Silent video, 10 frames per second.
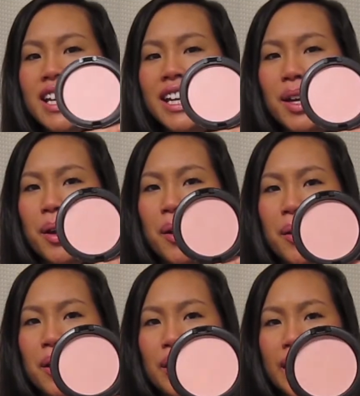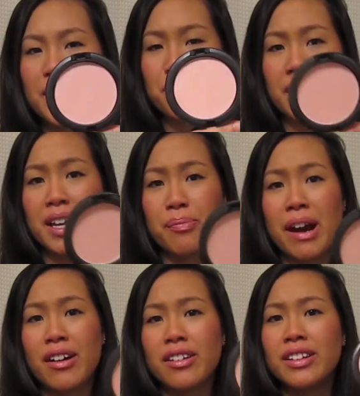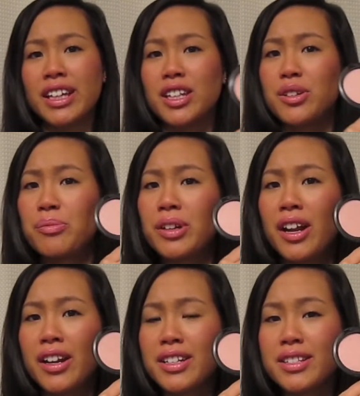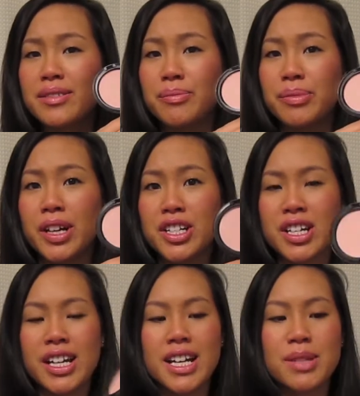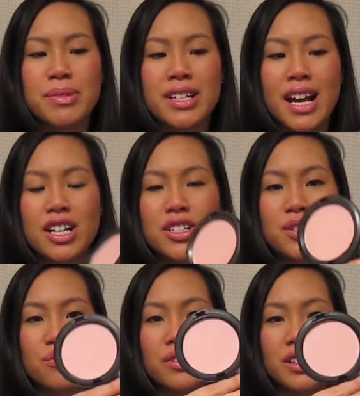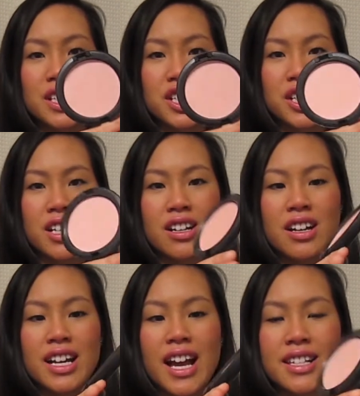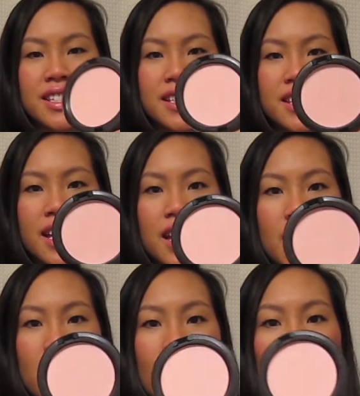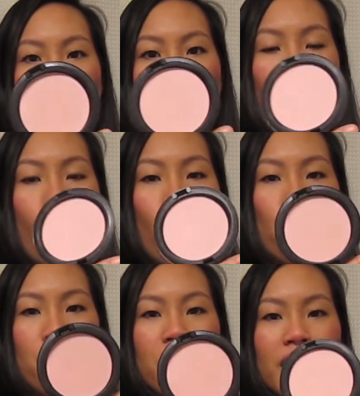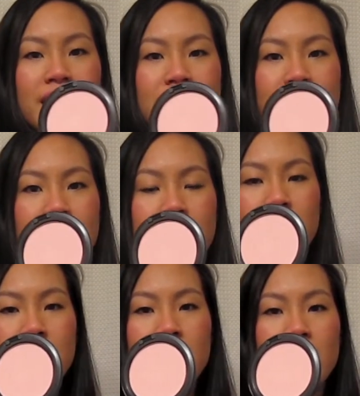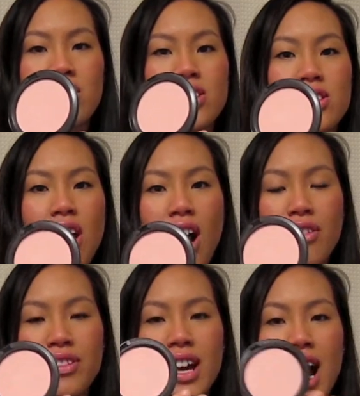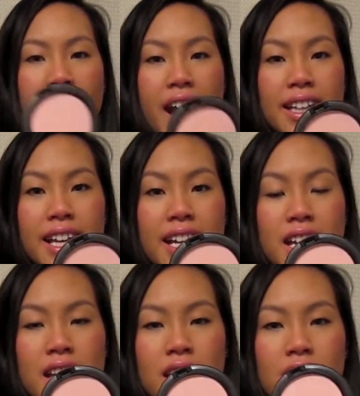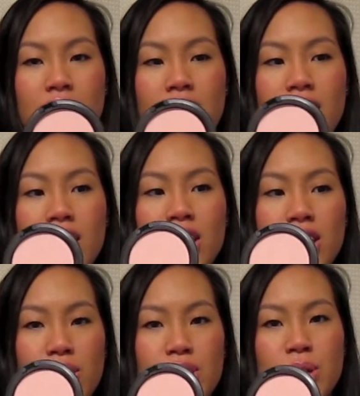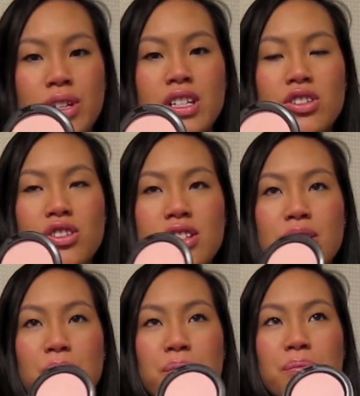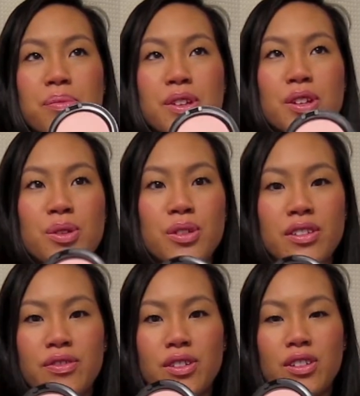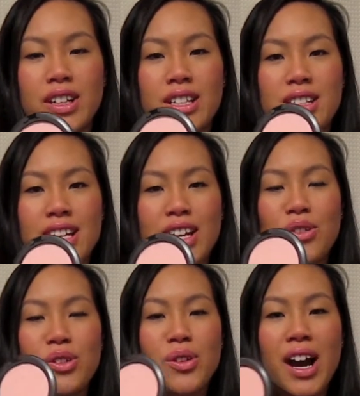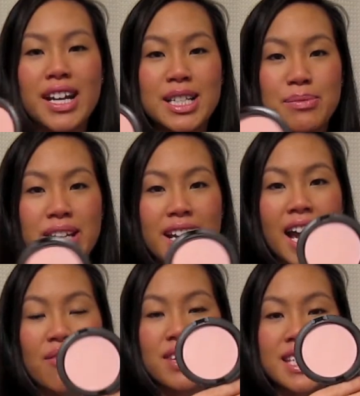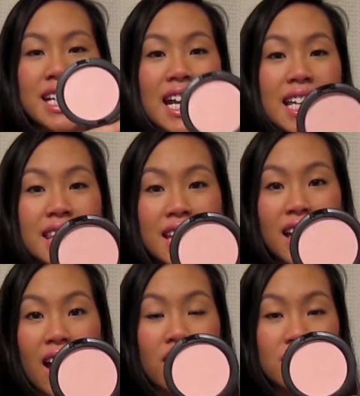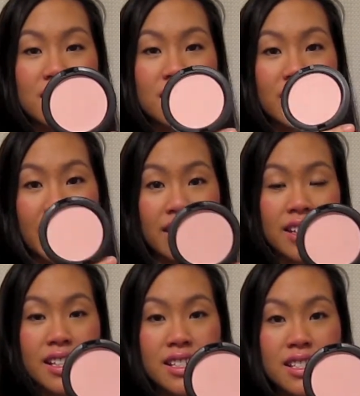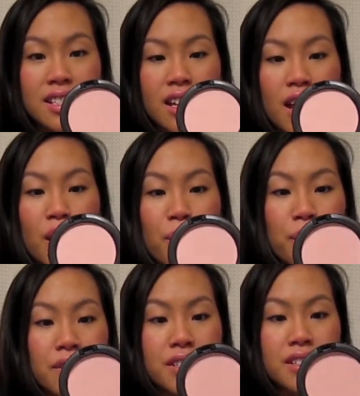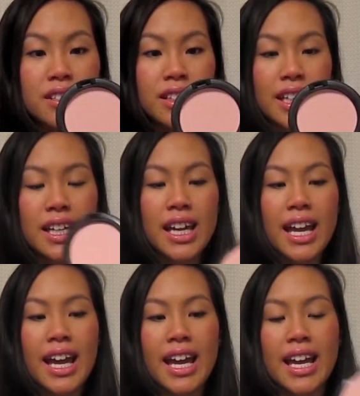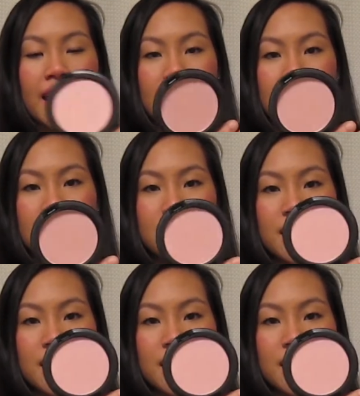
like a light pink powder, like you could put on as blush, I guess, but actually really sheer and has this like opalescent, soft highlighting hue to it. It's just beautiful. I don't know how to explain it. I haven't seen anything else like this personally, and